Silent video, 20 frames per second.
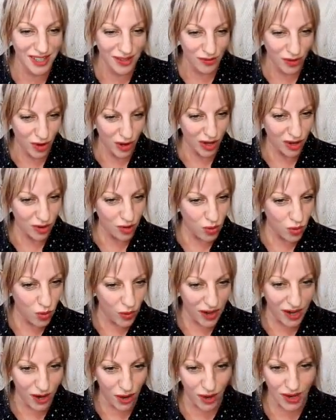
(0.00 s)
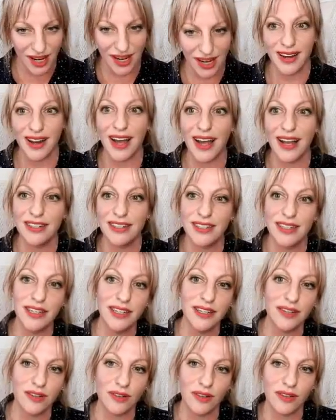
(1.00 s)
very Aquarian
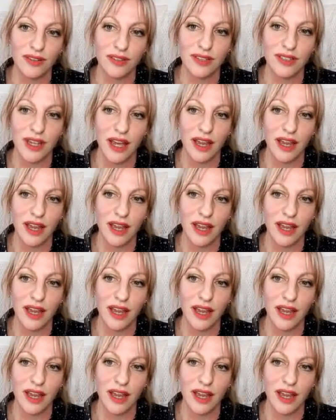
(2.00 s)
ideals,